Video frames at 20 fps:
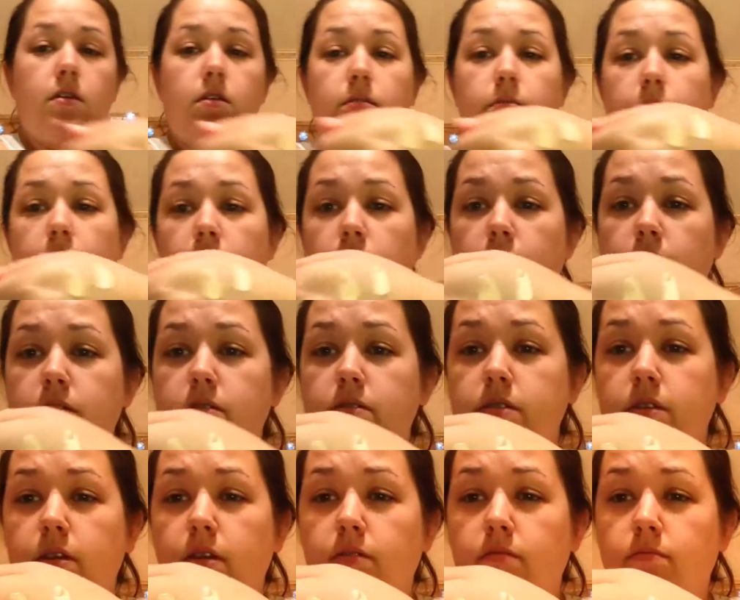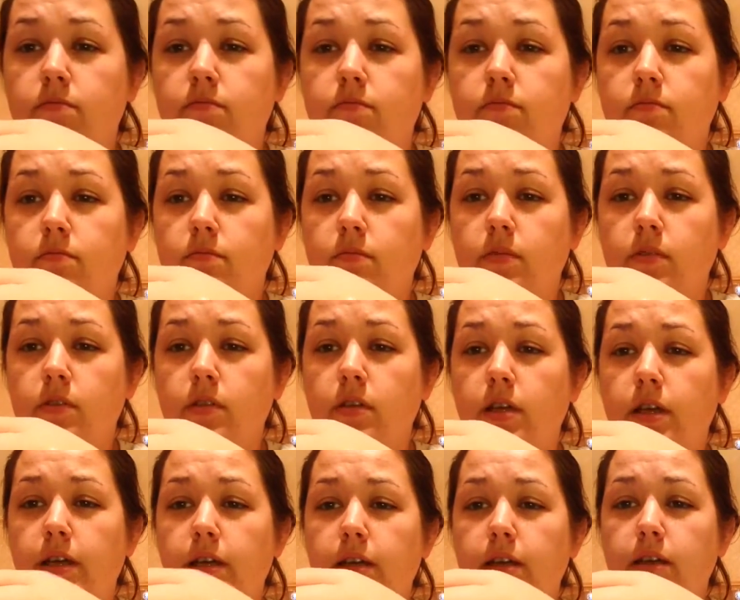But you can see
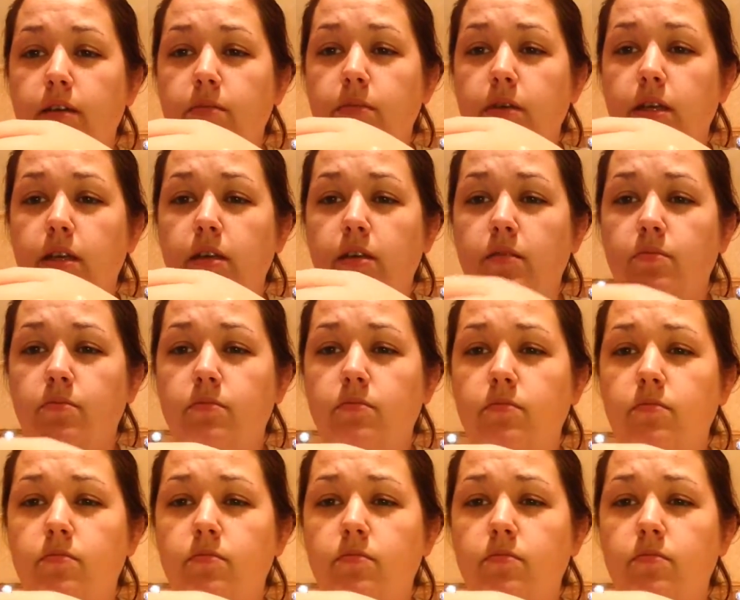light and medium.